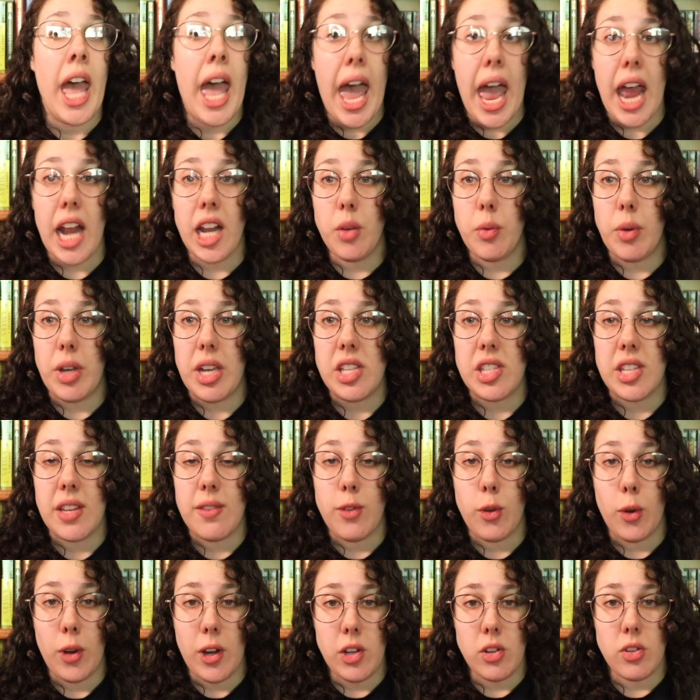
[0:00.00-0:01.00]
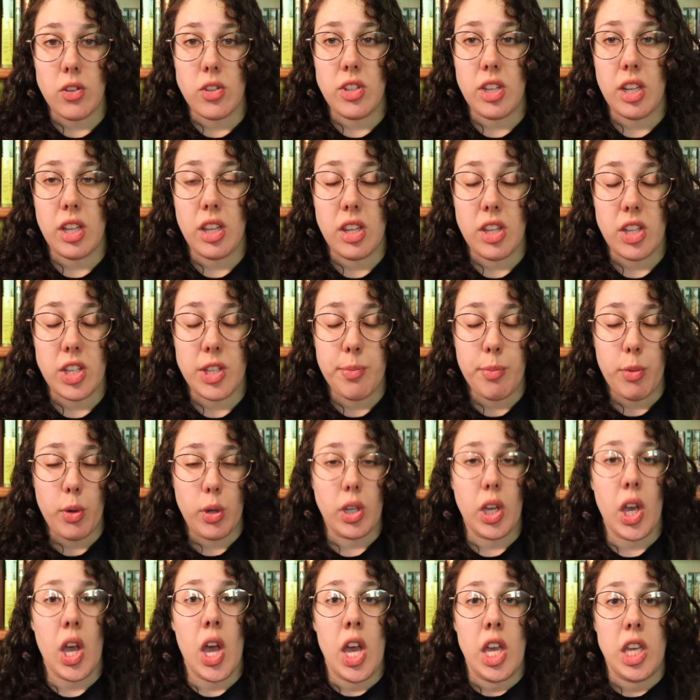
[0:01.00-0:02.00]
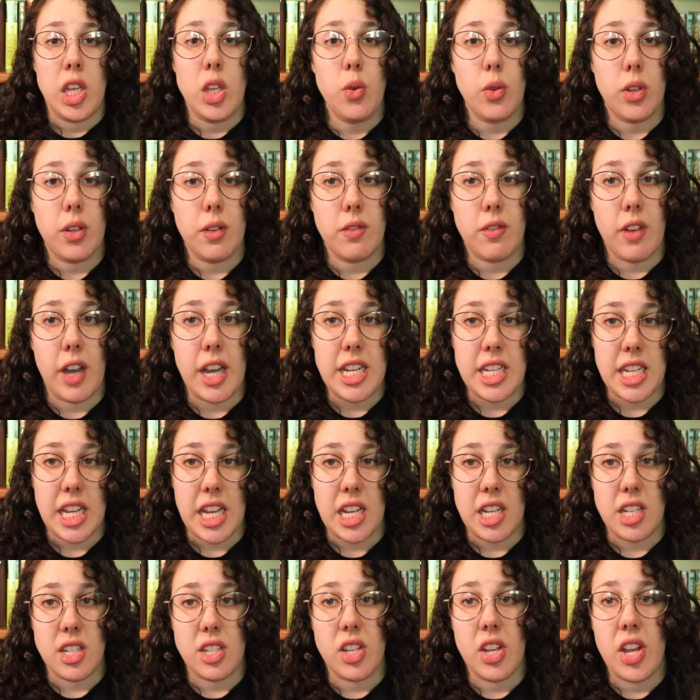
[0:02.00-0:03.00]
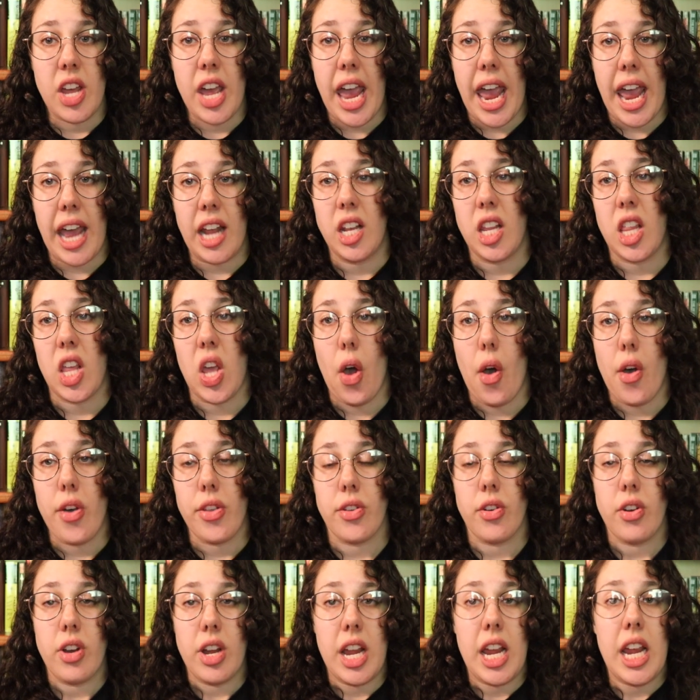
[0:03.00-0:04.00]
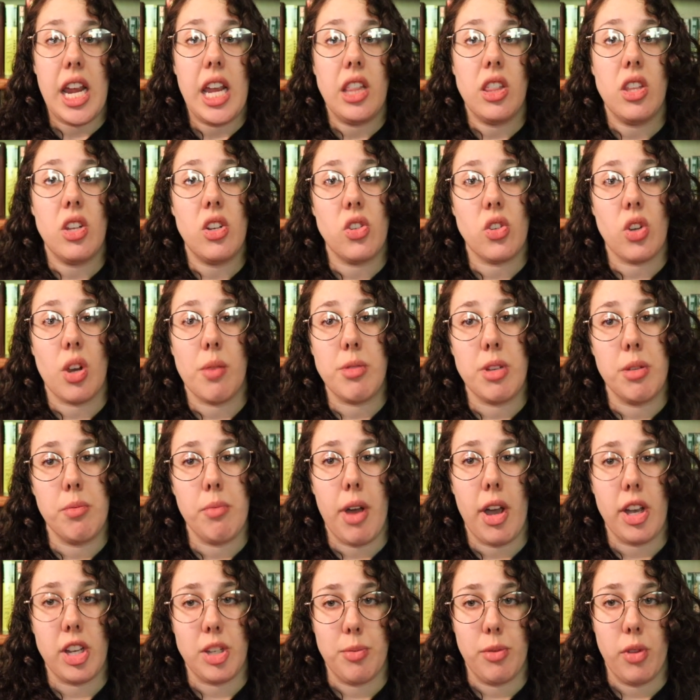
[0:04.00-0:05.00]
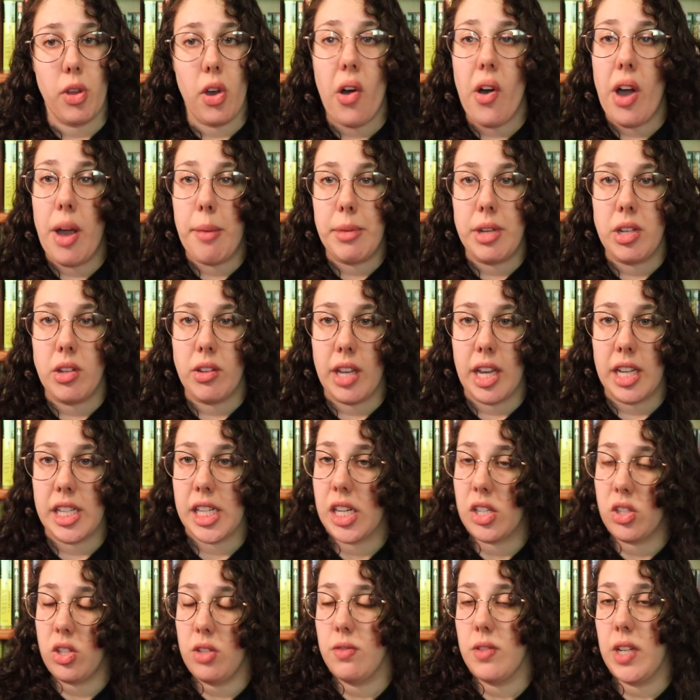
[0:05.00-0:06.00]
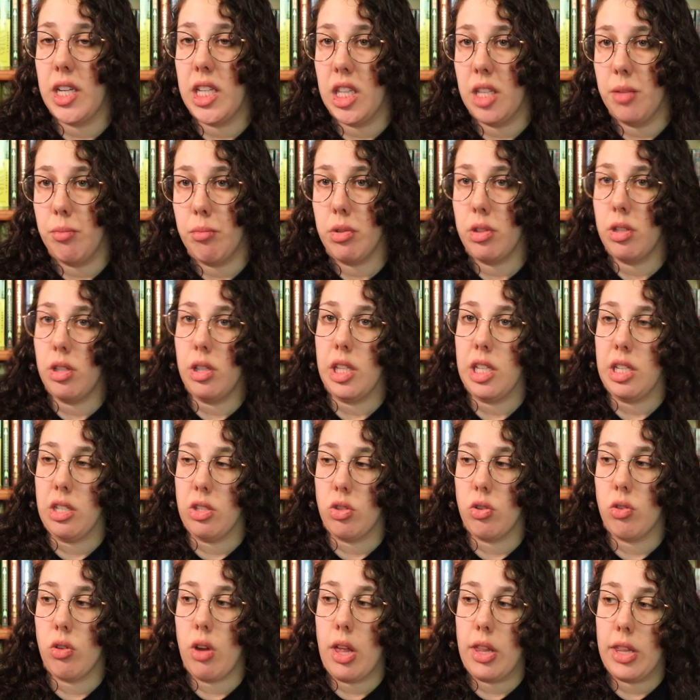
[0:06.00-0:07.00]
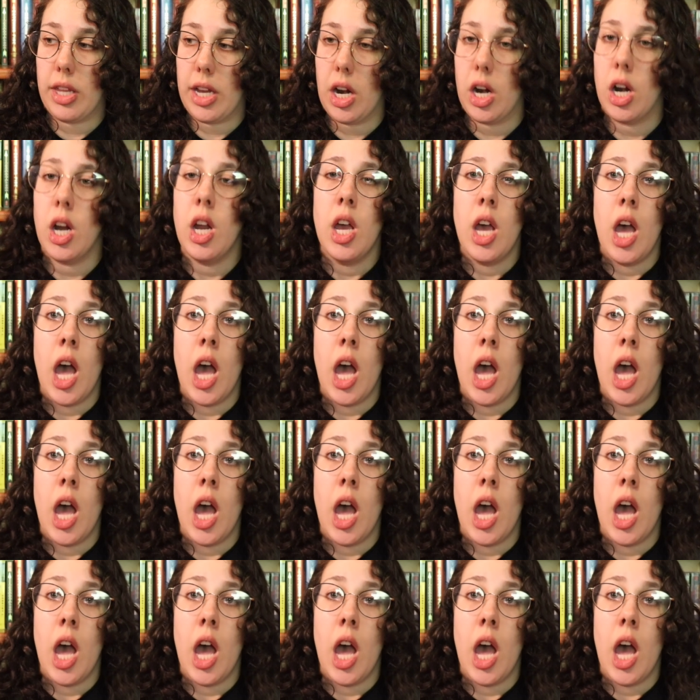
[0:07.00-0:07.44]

Anyways, if you're interested in this book, you can find it and the author in the description box below. I mean, you can't actually find them, but the links are all there.